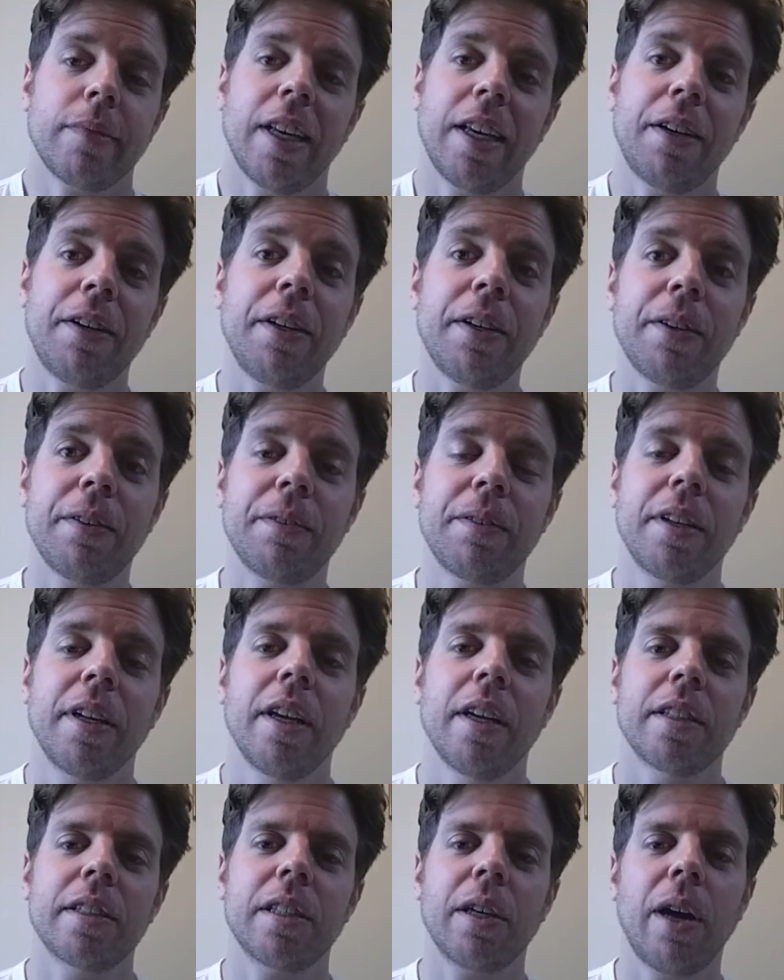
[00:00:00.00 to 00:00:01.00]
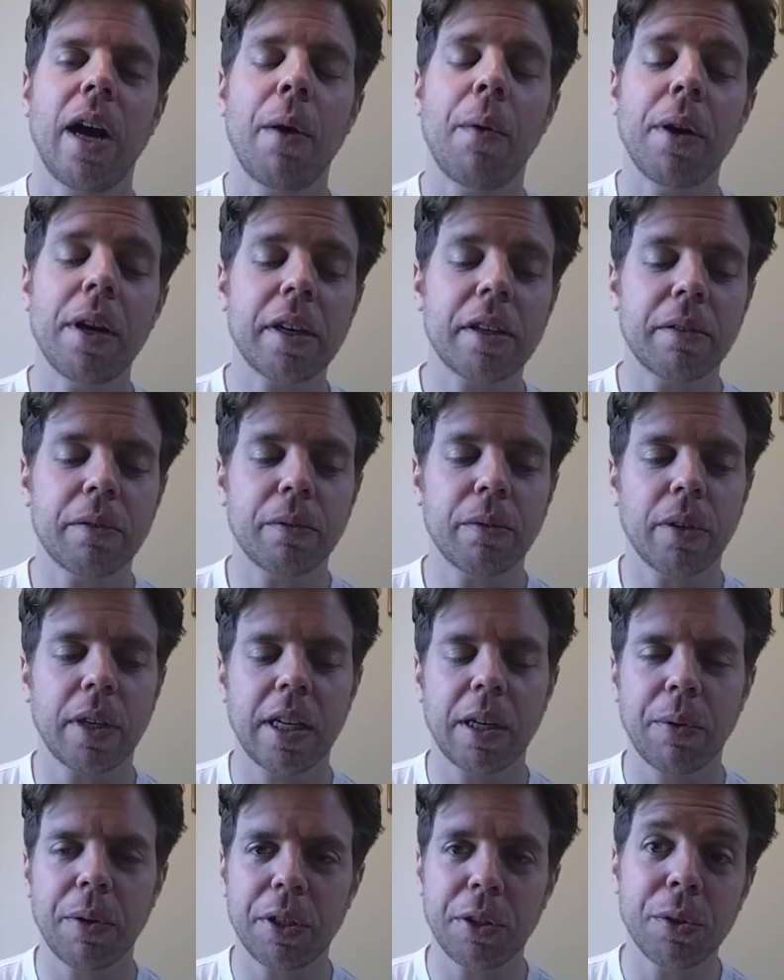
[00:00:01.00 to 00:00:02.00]
I don't know. So I want to
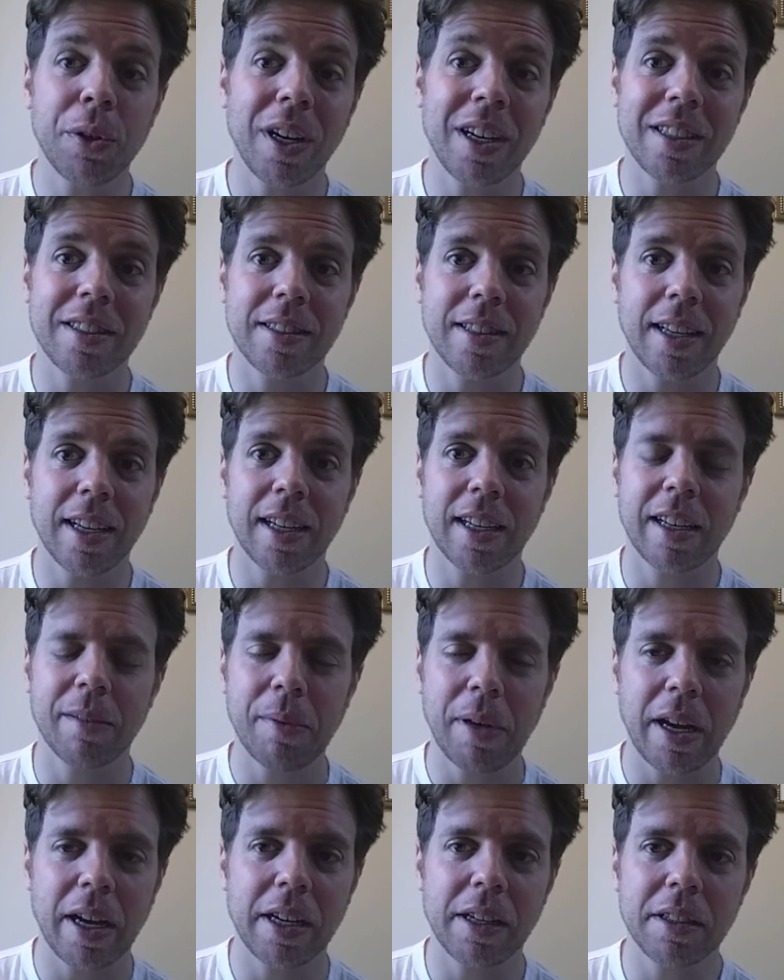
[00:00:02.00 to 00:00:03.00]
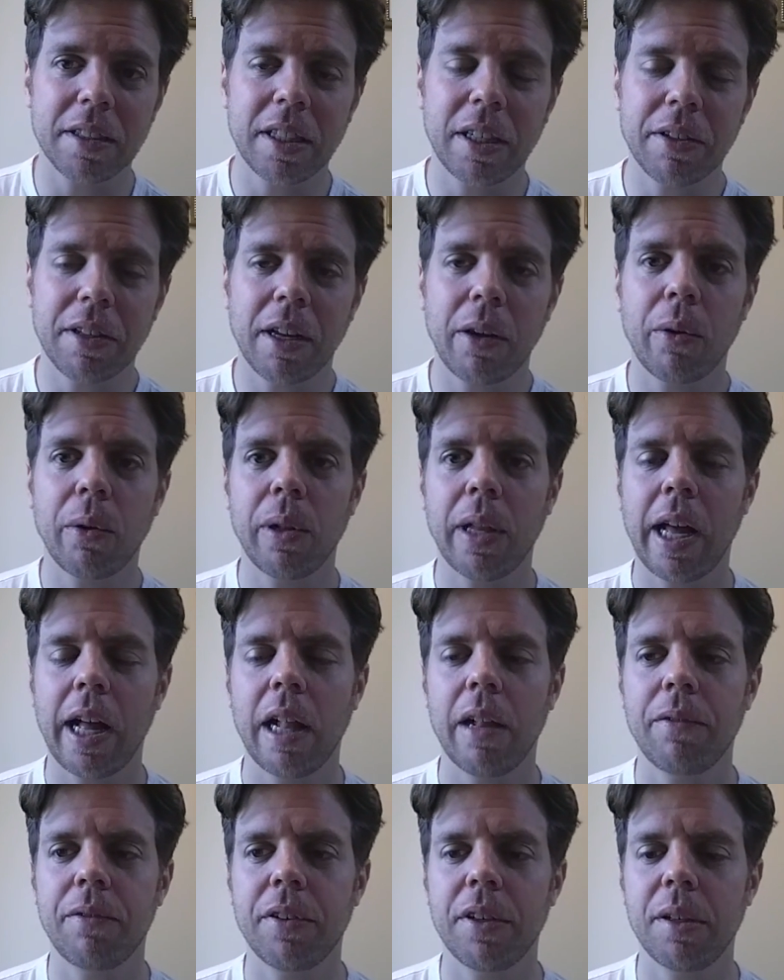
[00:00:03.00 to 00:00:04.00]
hear what you guys think about, the whole
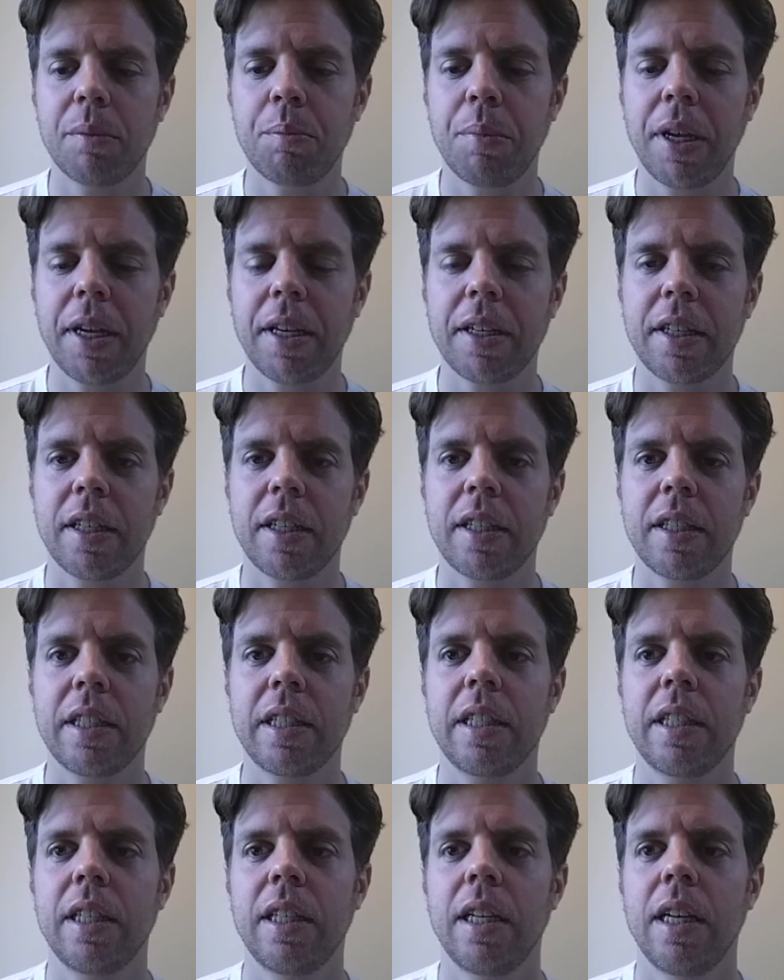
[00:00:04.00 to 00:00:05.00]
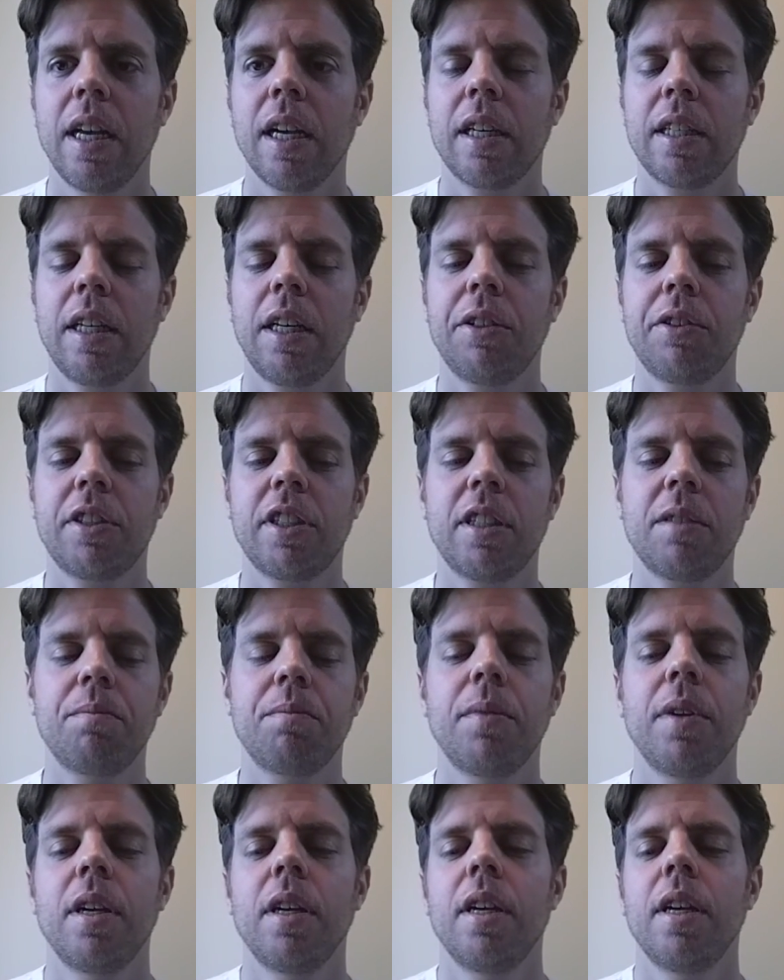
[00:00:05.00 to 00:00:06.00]
alpha beta
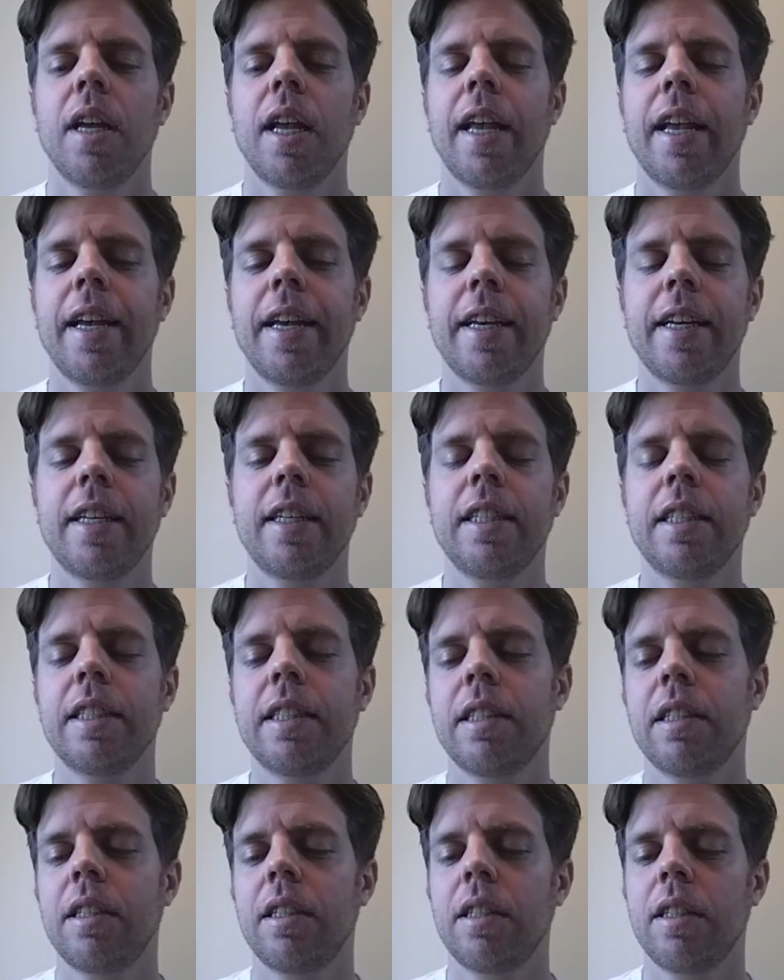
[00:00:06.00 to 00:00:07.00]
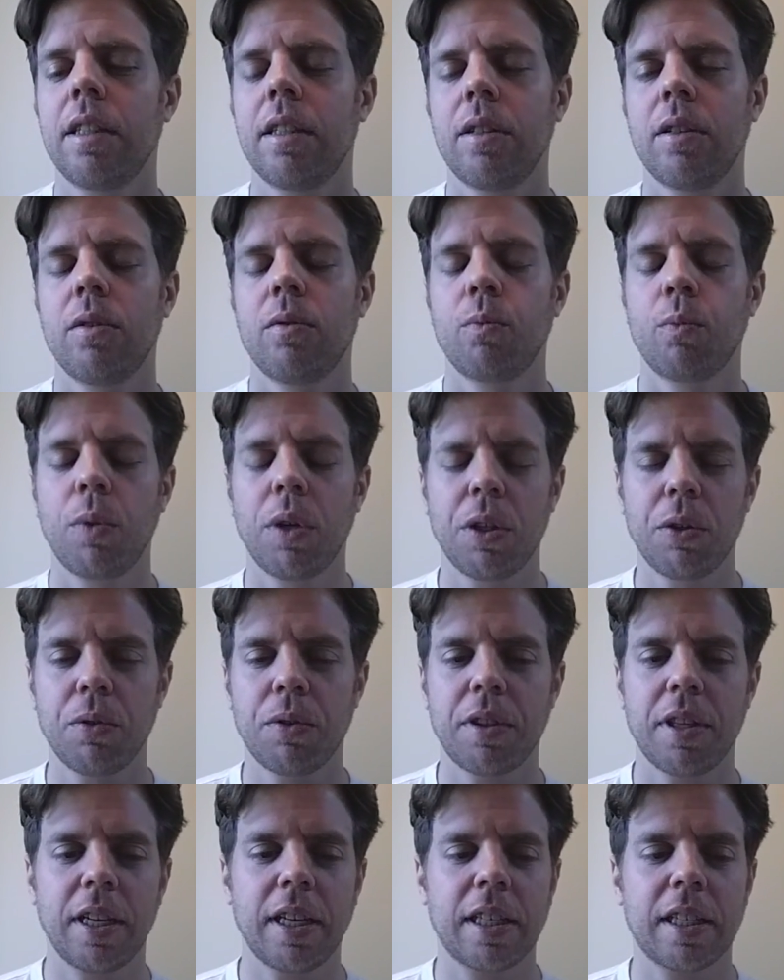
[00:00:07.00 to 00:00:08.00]
conundrum and what you
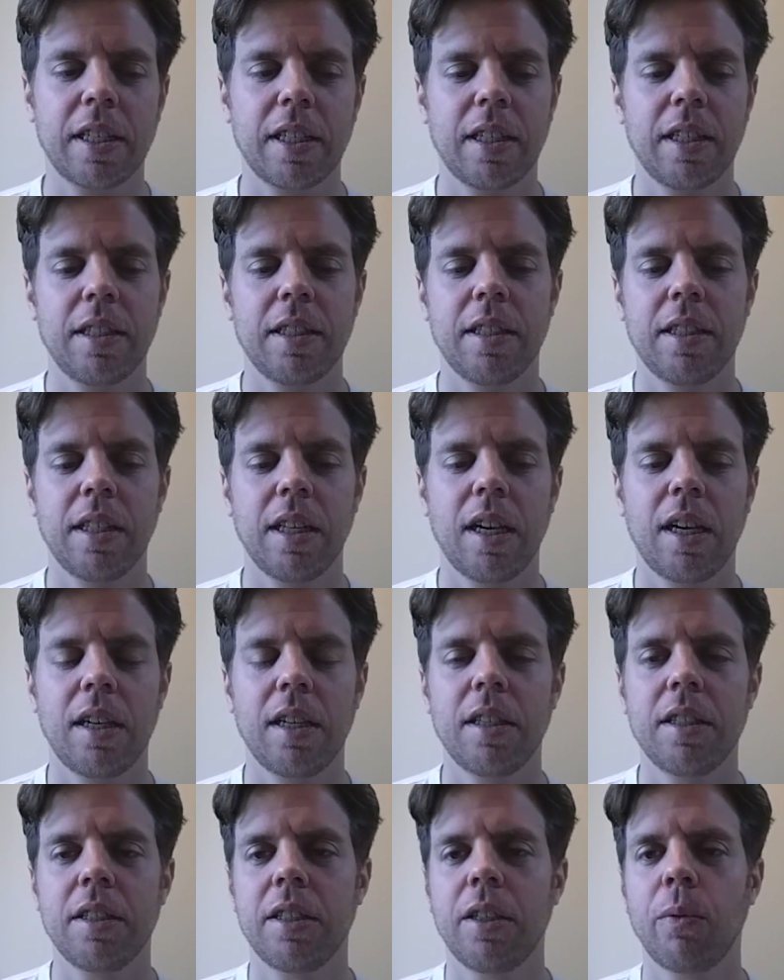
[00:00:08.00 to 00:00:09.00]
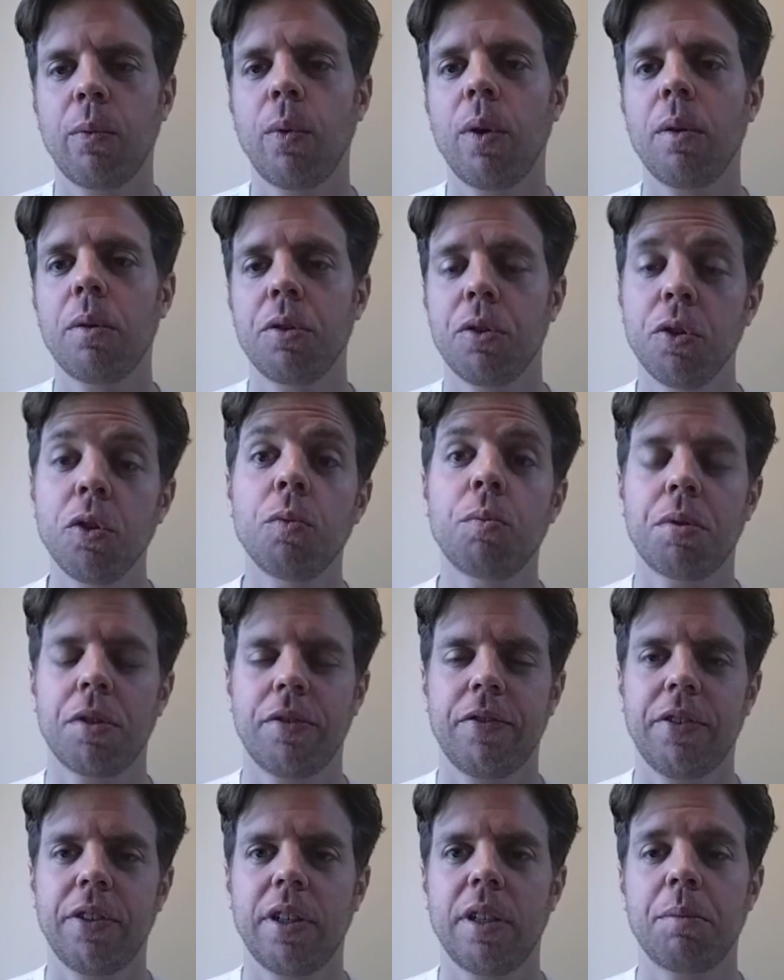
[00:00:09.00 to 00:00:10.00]
think, what you
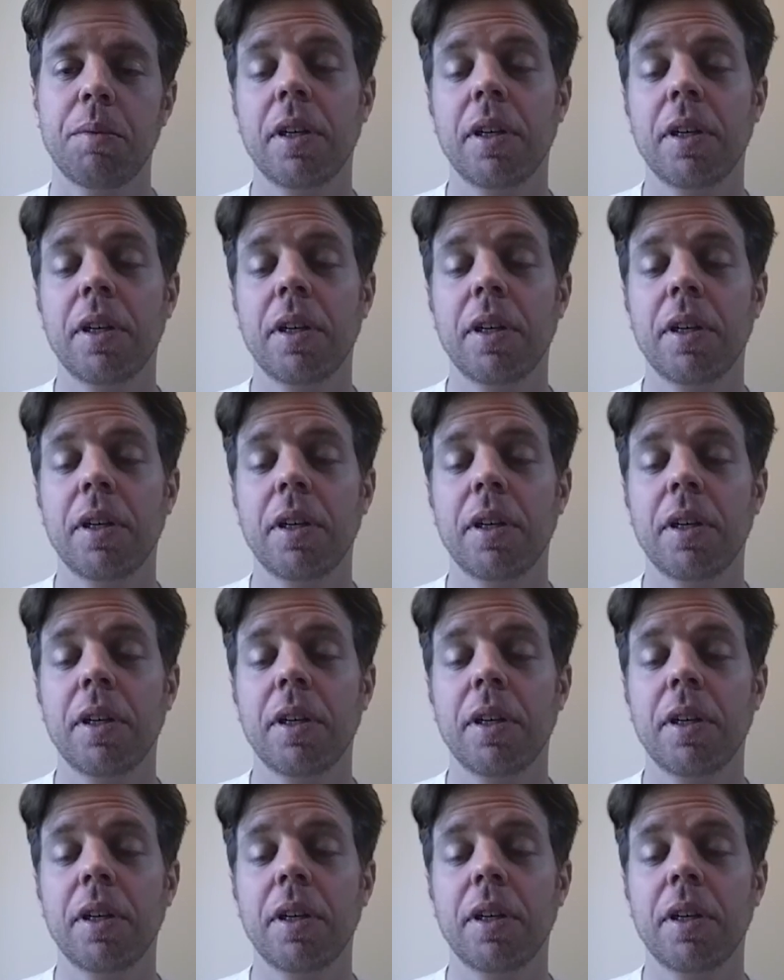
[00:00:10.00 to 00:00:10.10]
prefer.